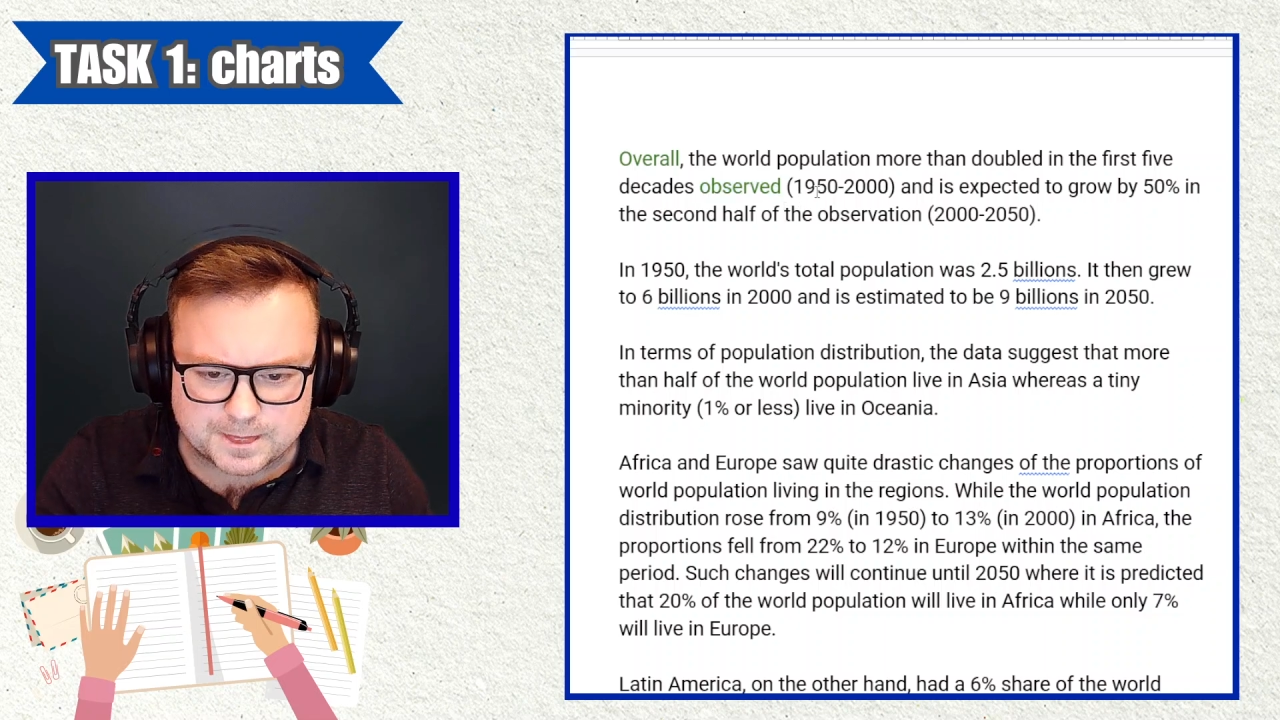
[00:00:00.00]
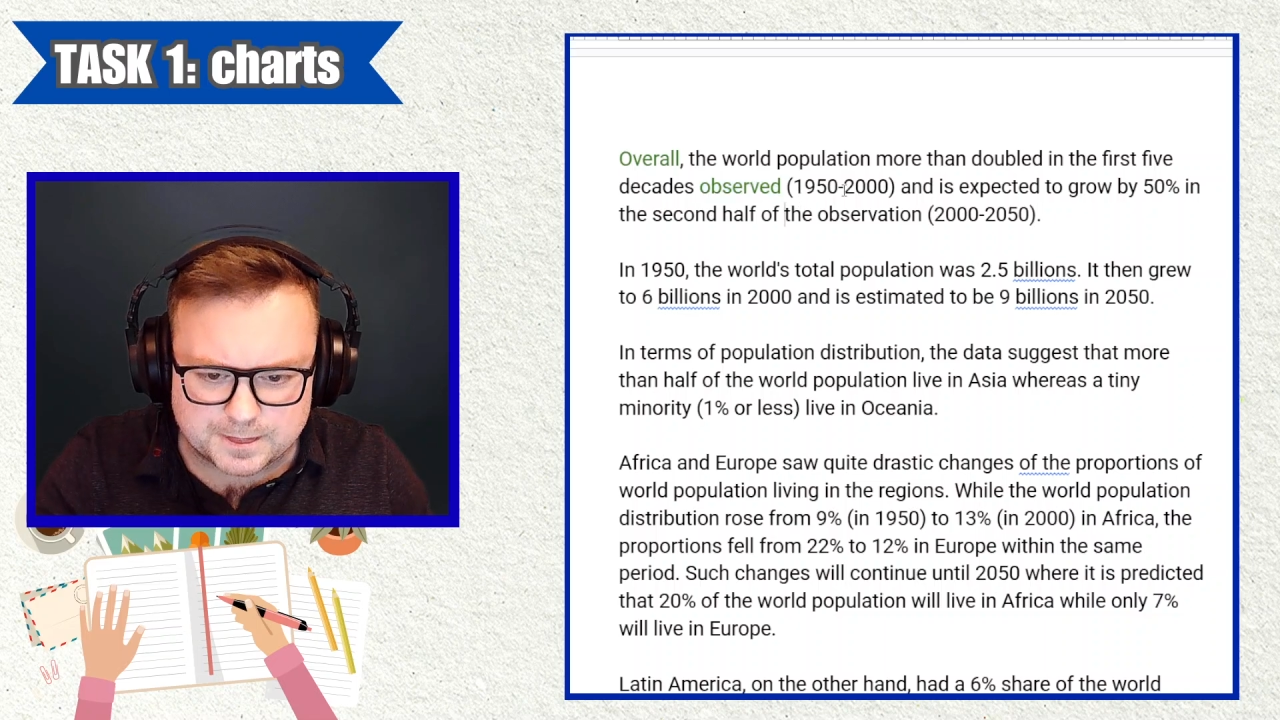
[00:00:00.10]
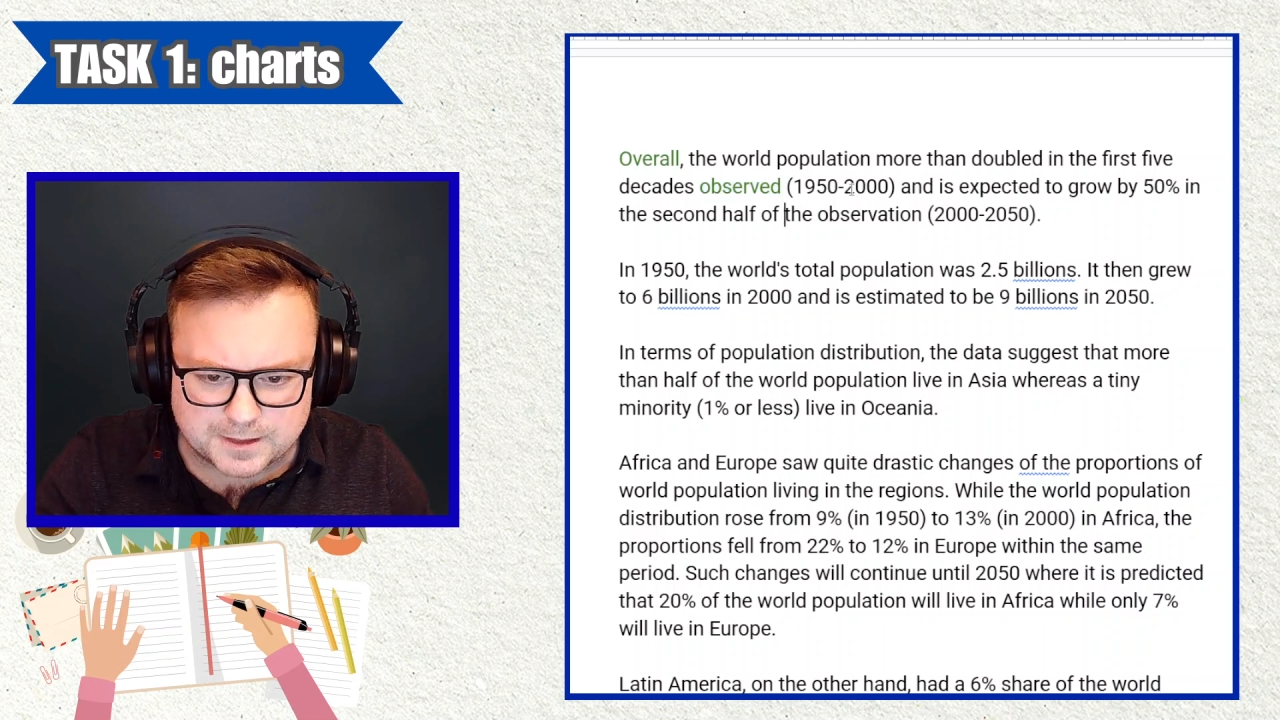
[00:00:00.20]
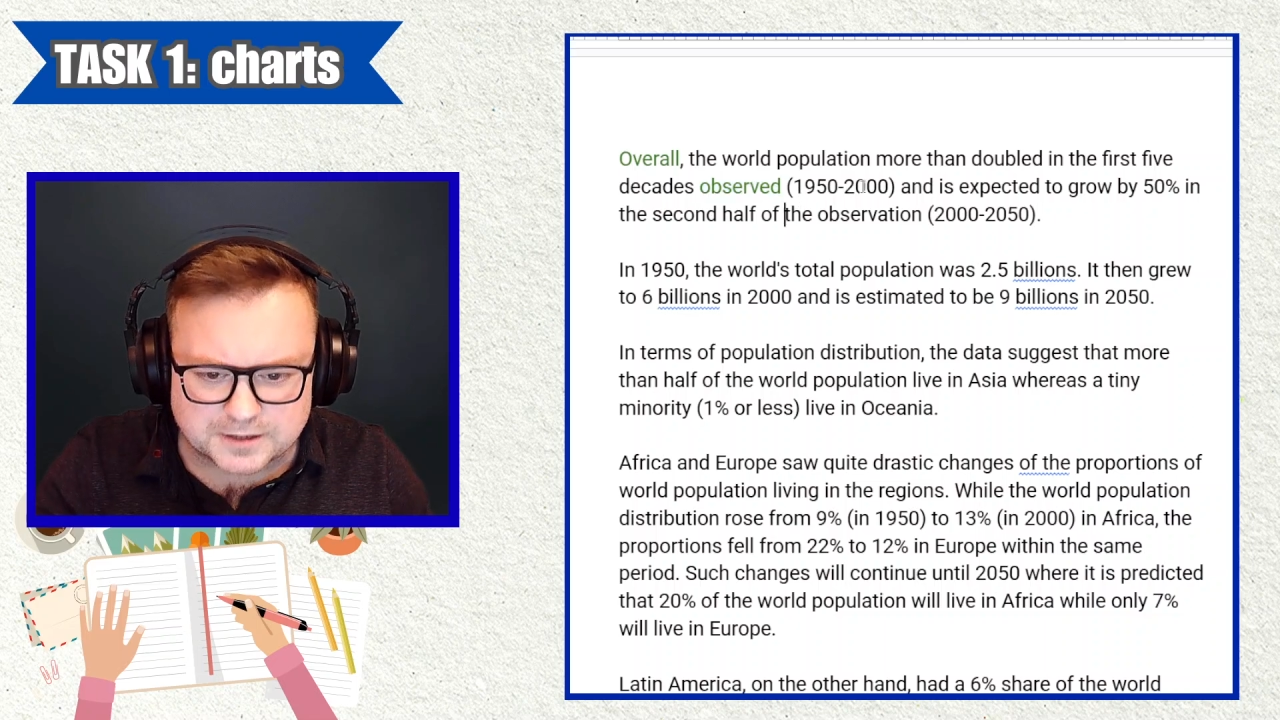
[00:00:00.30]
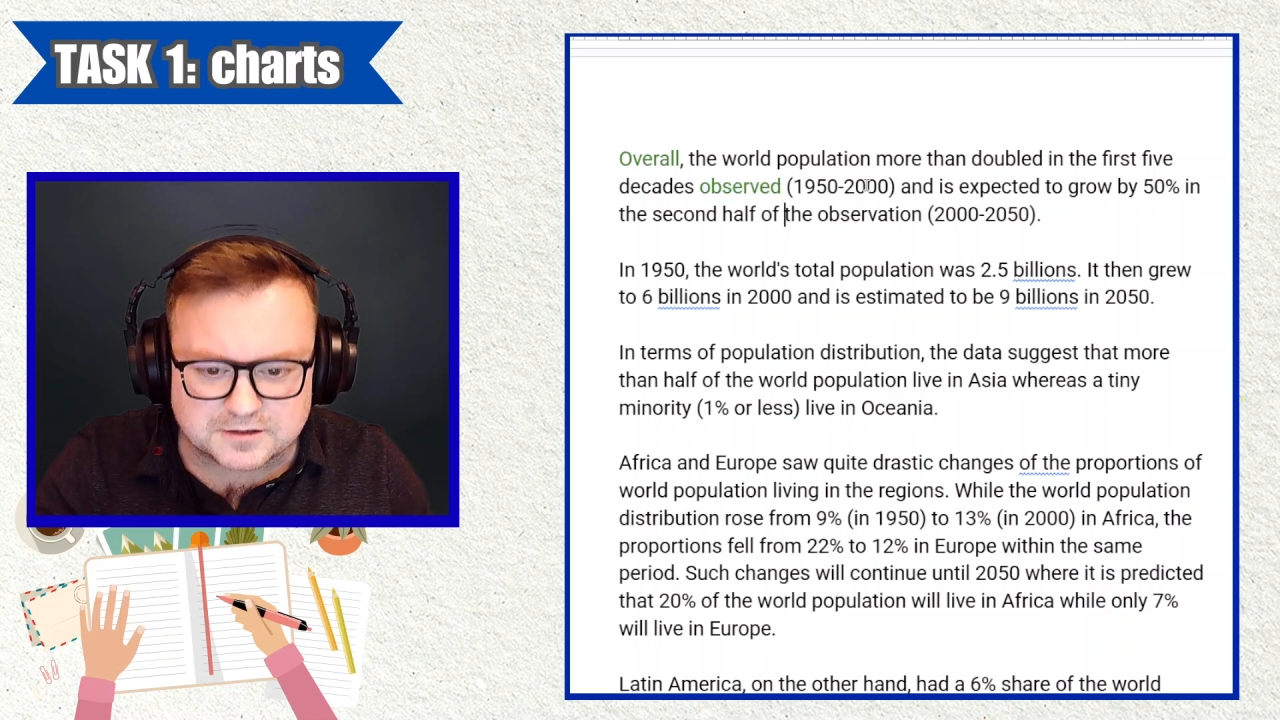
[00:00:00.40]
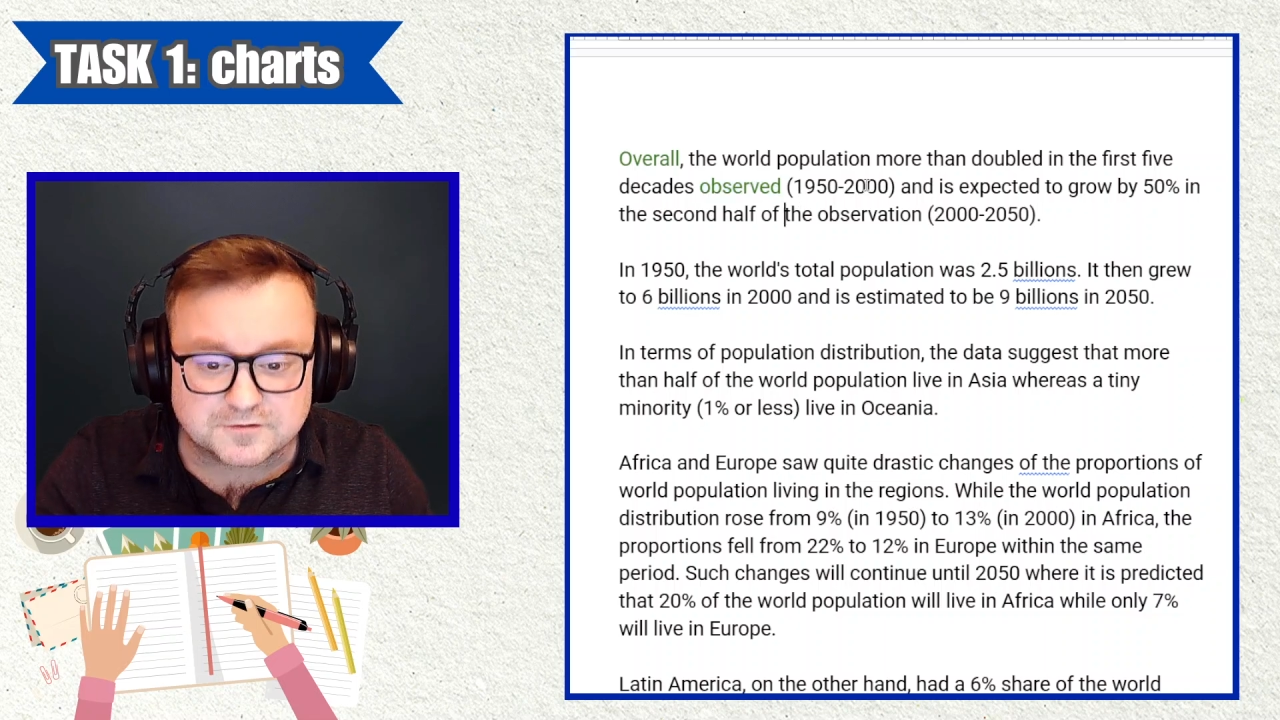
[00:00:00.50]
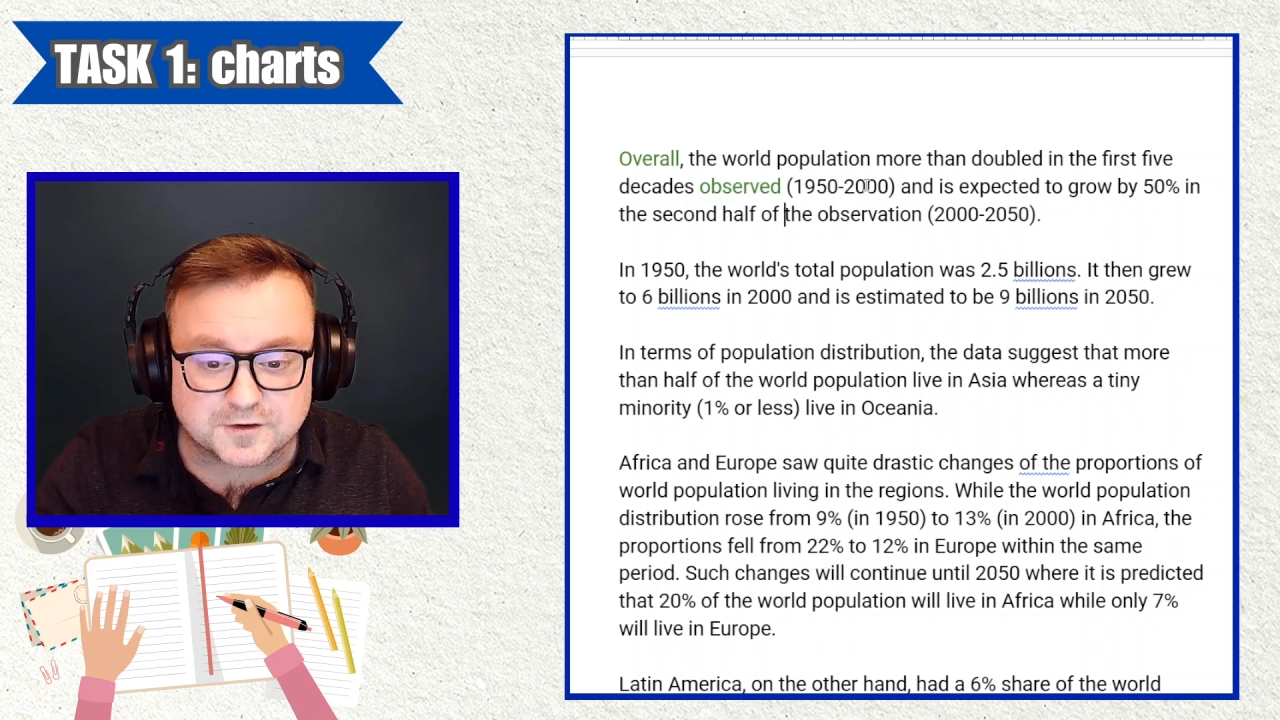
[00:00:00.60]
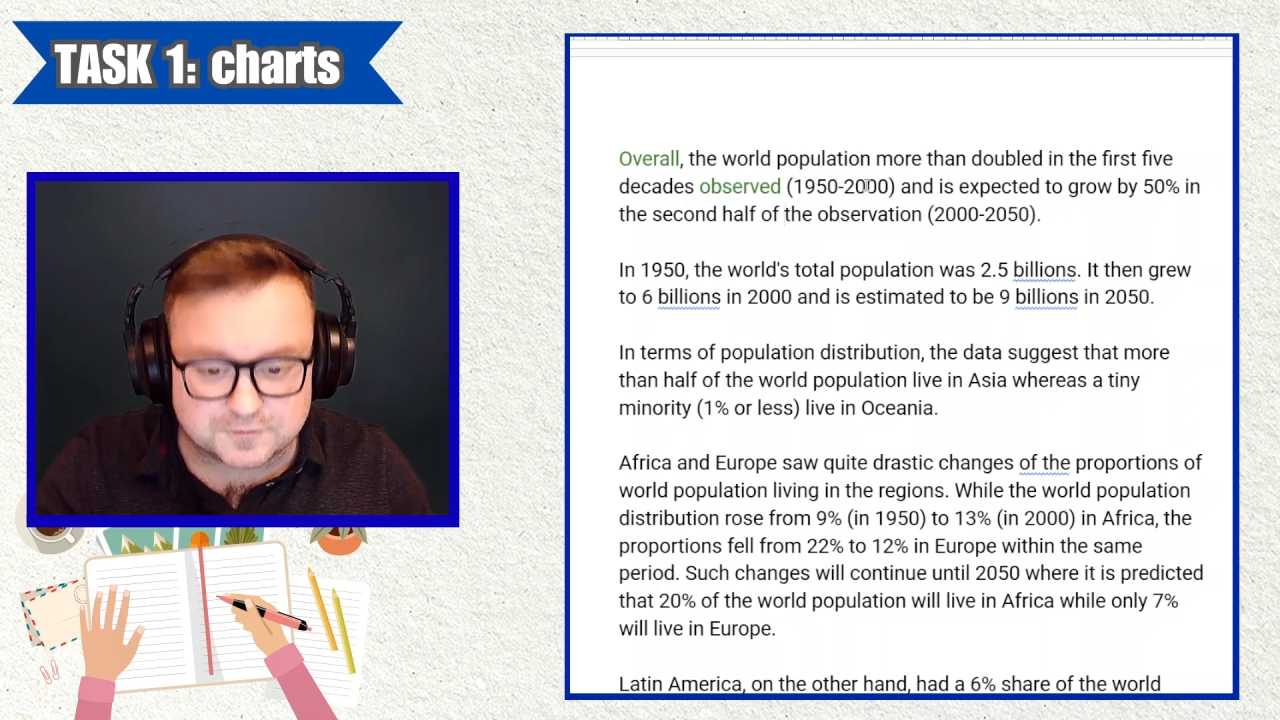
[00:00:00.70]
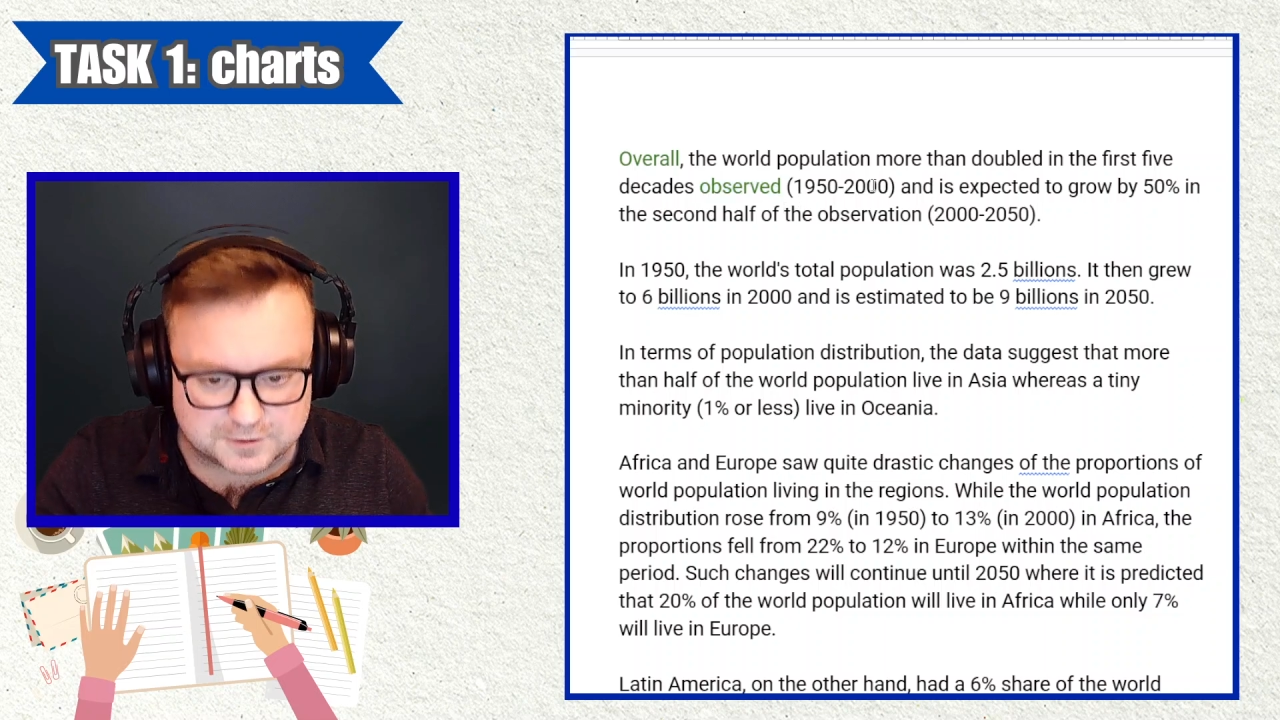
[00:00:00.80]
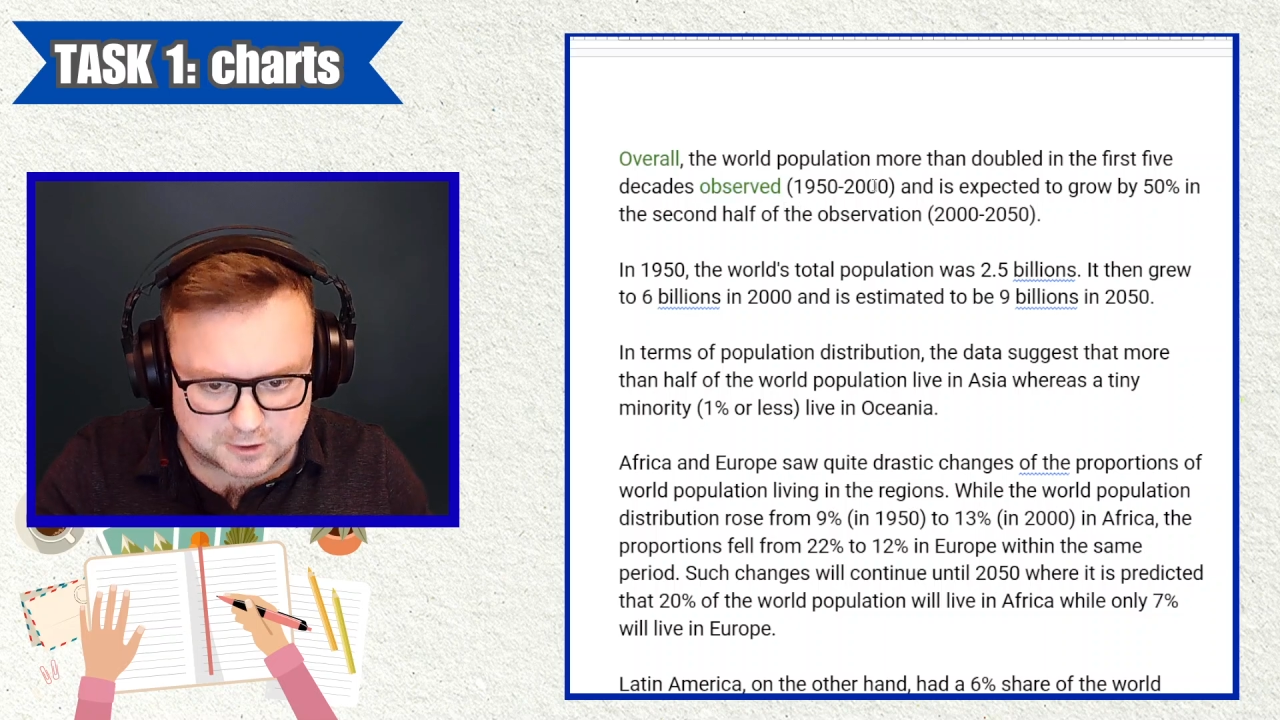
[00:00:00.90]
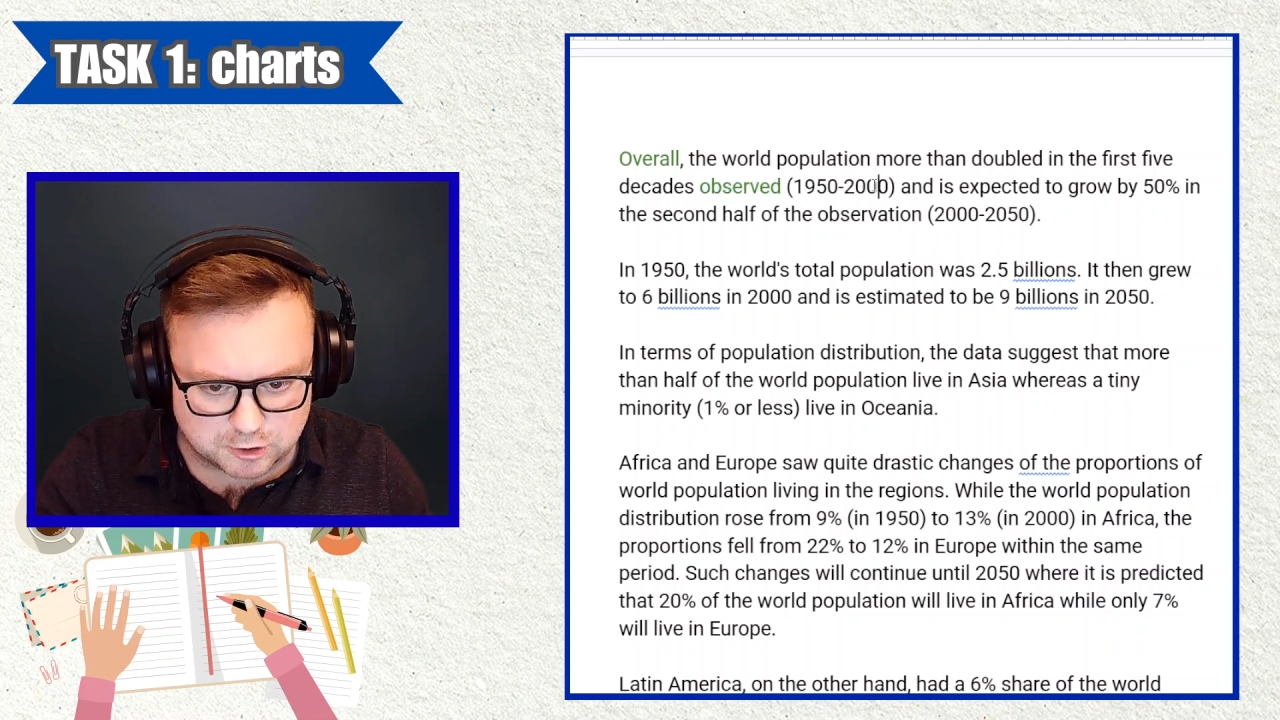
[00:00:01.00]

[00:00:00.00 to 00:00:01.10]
1950.